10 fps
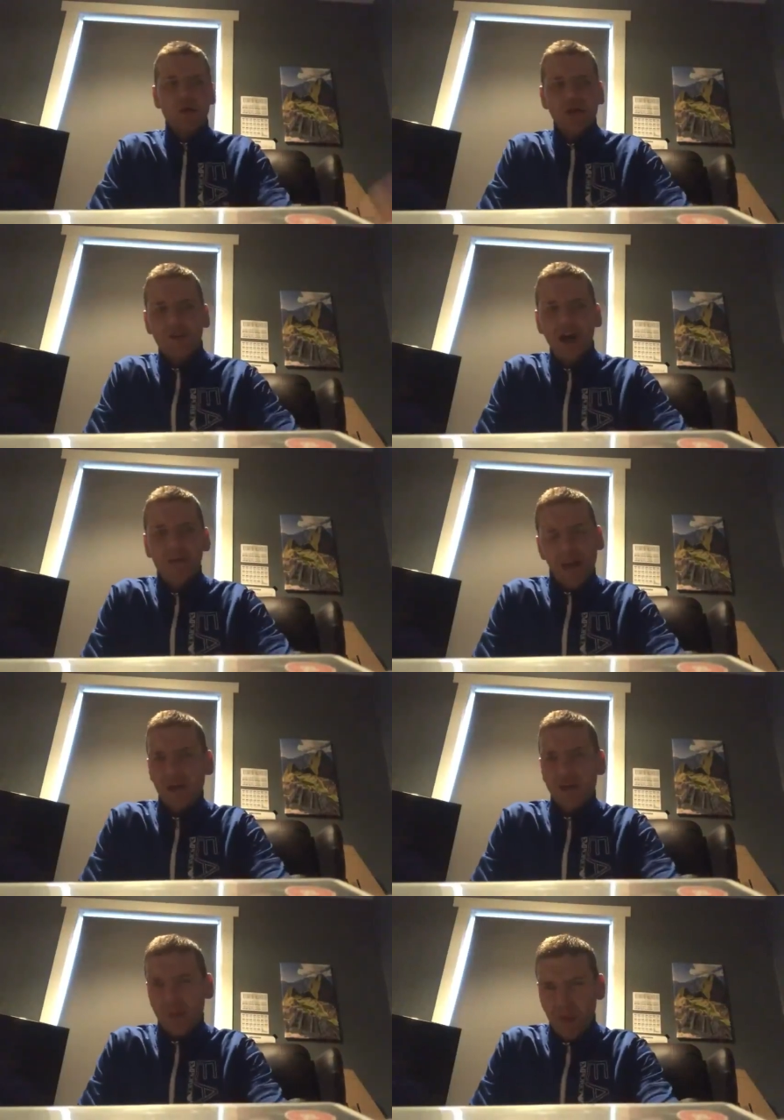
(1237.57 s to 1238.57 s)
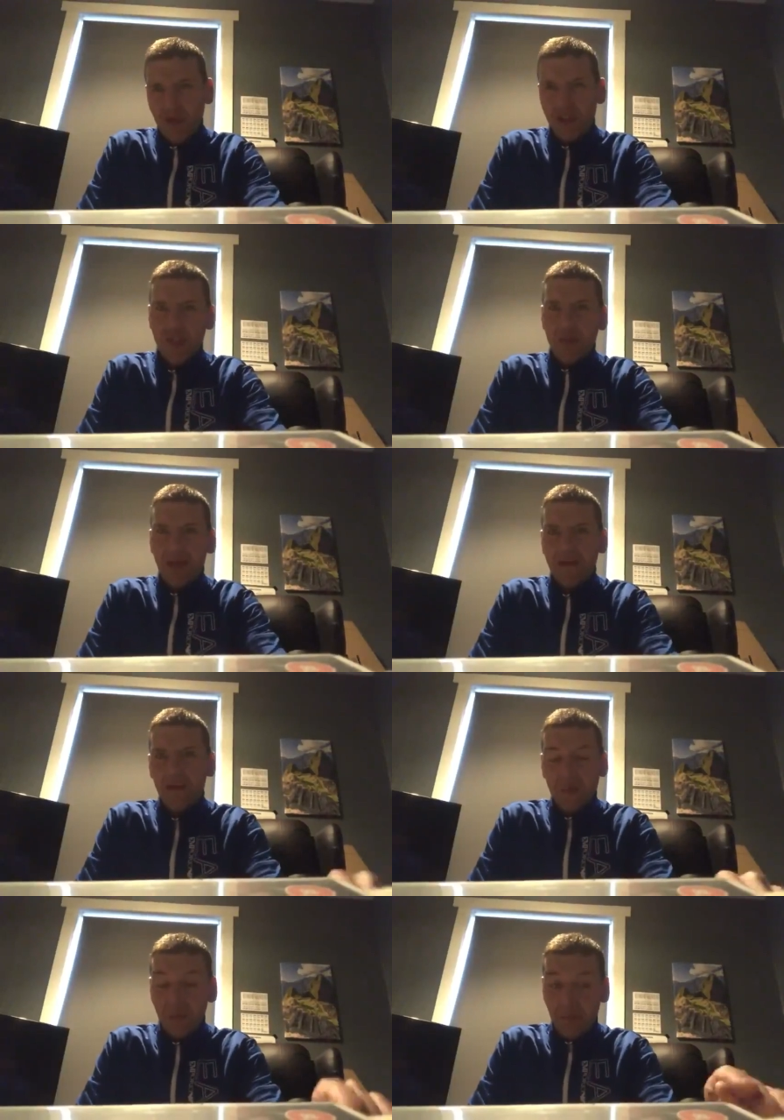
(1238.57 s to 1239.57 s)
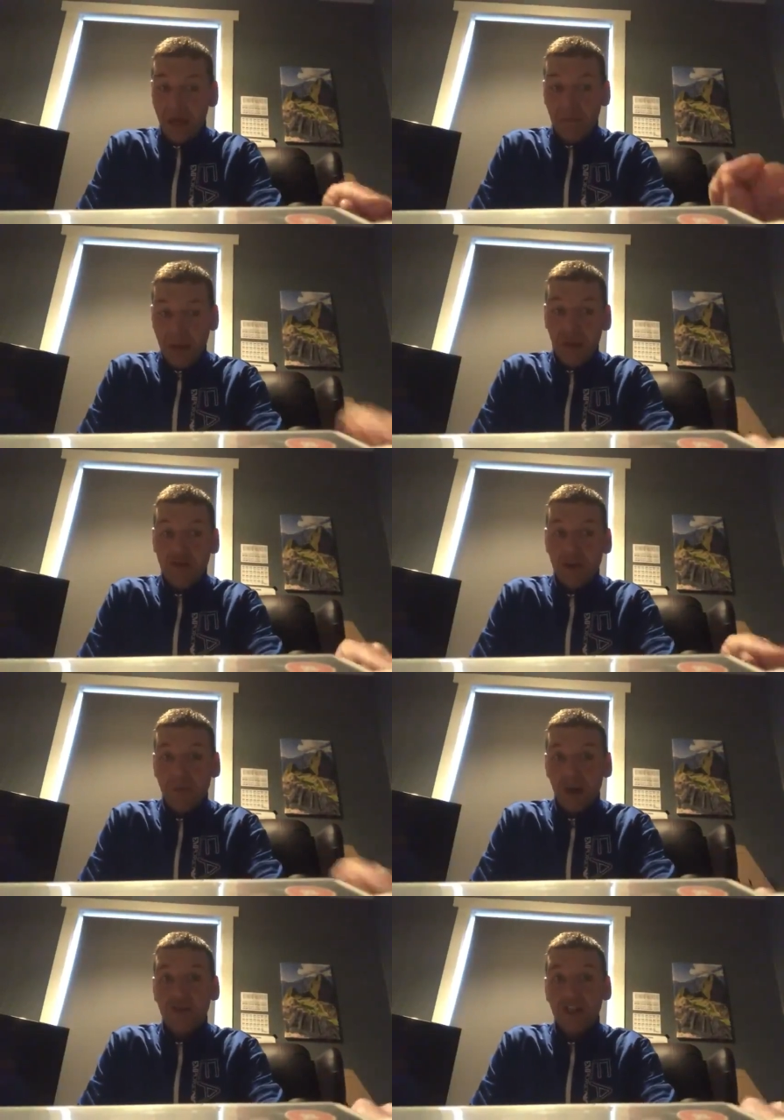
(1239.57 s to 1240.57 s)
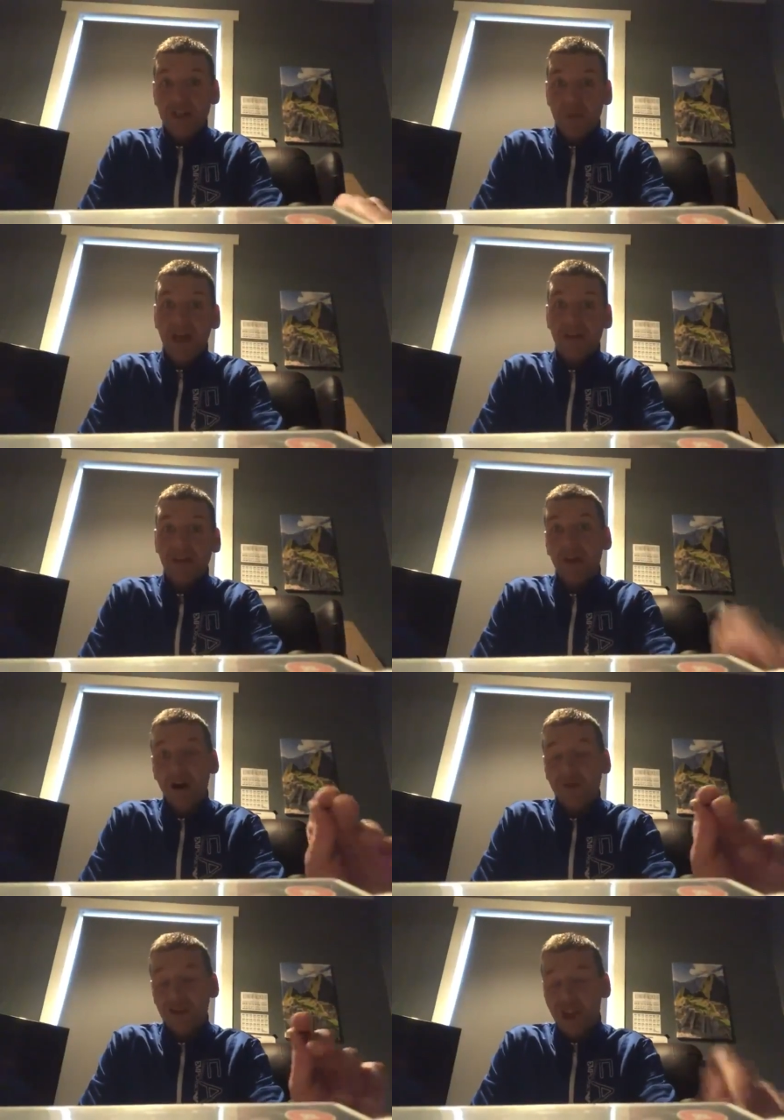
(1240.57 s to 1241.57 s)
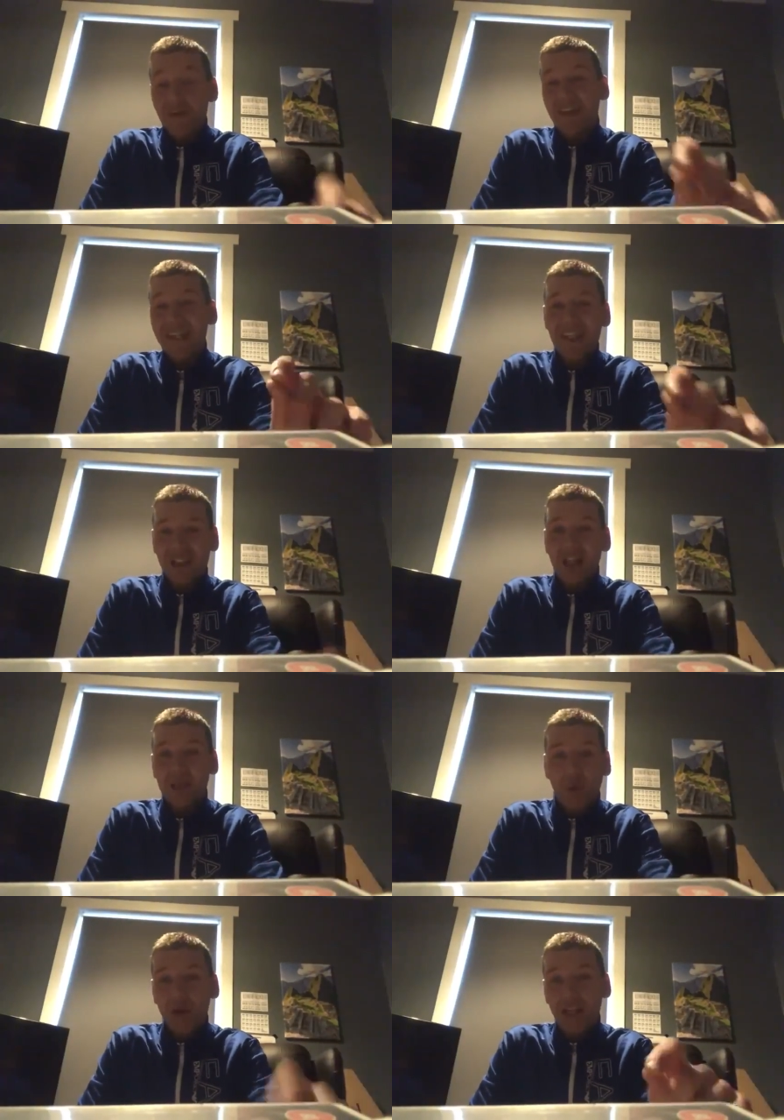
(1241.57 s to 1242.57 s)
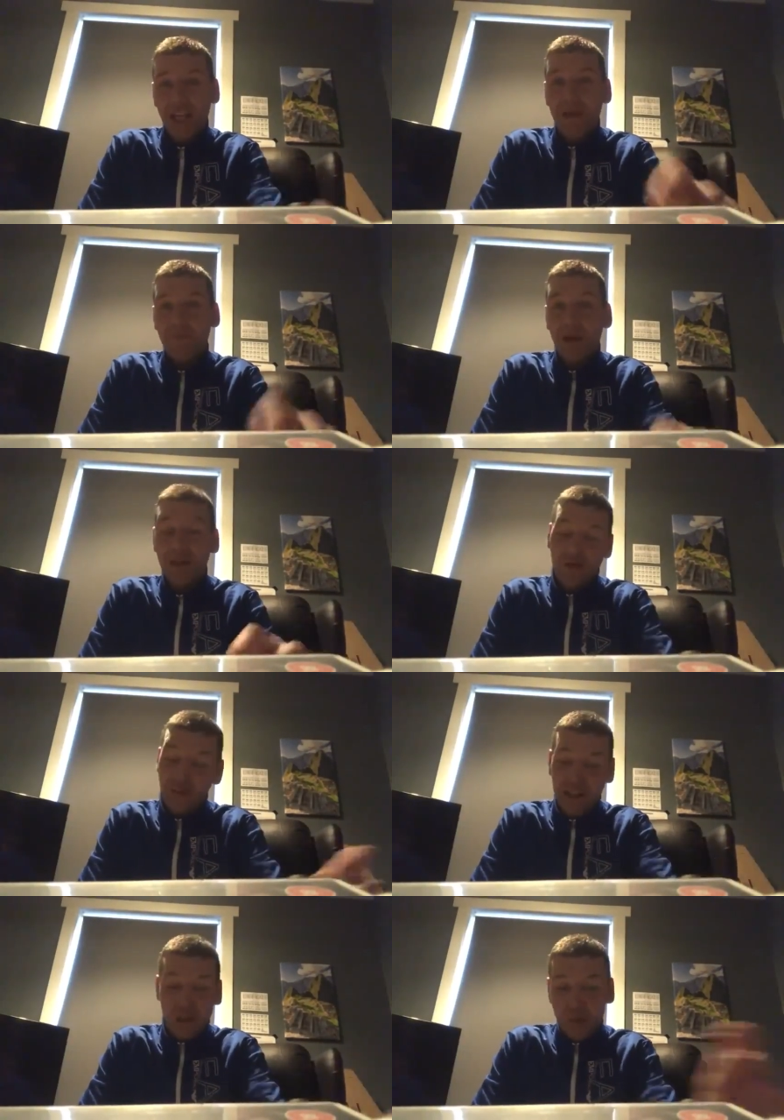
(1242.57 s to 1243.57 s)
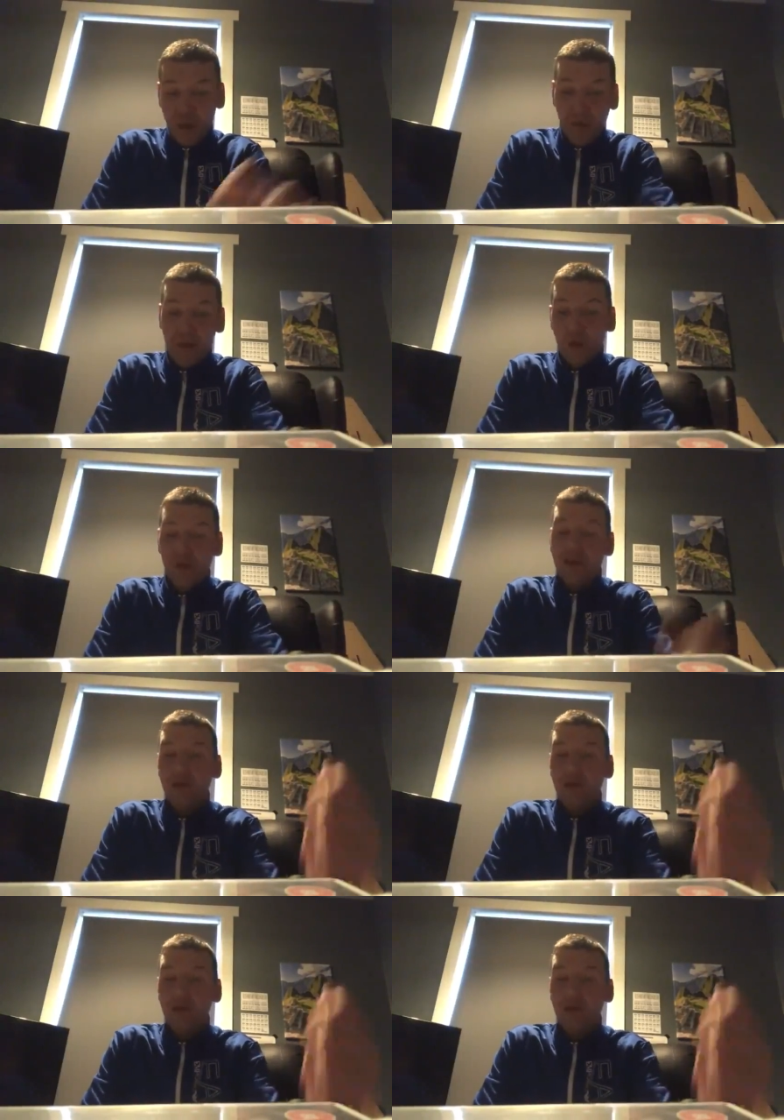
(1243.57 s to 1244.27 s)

When you've got a military budget spend, a military budget spending of 76.8 billion, in fact, it's probably more